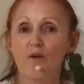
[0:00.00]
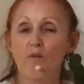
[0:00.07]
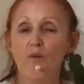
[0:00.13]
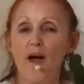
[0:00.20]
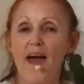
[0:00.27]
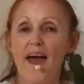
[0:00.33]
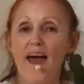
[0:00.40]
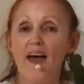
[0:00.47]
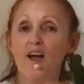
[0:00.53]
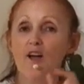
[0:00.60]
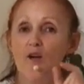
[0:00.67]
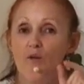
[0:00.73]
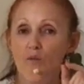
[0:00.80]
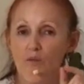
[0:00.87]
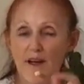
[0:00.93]
where
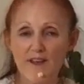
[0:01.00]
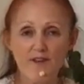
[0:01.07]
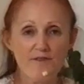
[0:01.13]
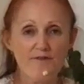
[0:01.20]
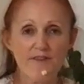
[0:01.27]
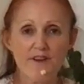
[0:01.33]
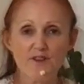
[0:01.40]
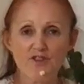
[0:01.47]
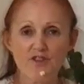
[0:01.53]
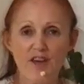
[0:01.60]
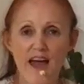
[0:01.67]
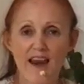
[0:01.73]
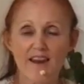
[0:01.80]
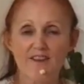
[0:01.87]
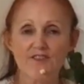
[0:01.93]
when you feel
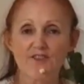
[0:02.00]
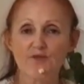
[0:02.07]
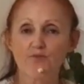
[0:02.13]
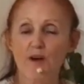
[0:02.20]
challenged,